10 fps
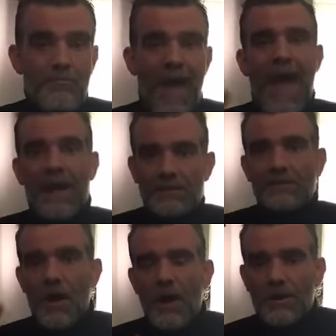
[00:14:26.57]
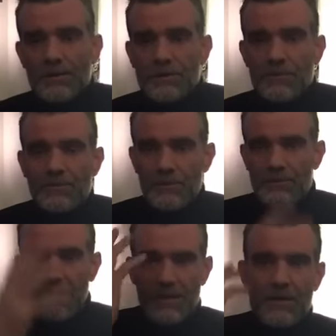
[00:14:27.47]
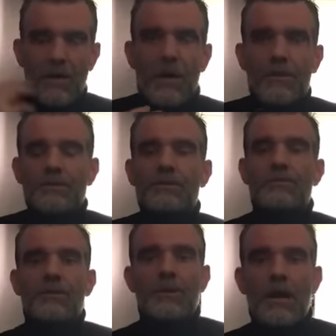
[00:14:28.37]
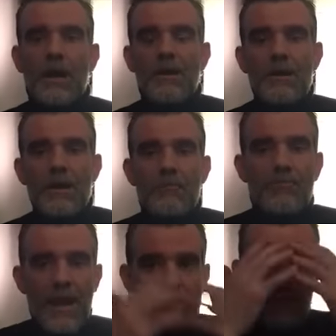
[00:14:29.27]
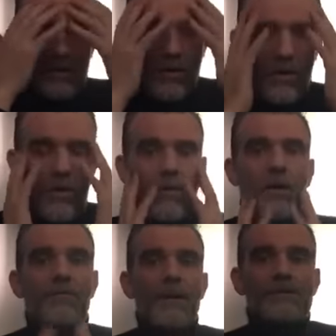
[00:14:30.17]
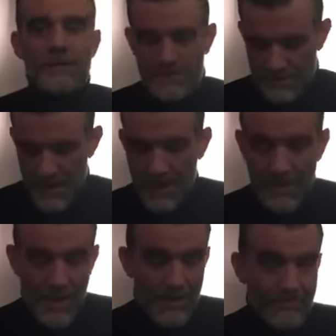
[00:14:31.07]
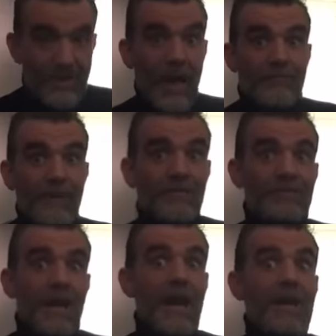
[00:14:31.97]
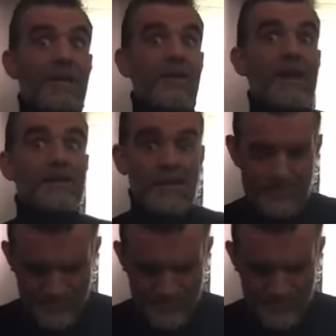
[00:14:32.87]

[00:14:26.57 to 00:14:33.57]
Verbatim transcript: Packs, collars, prosthetic collars were uh, painted all over our faces, and uh, yeah, it was kind of crazy.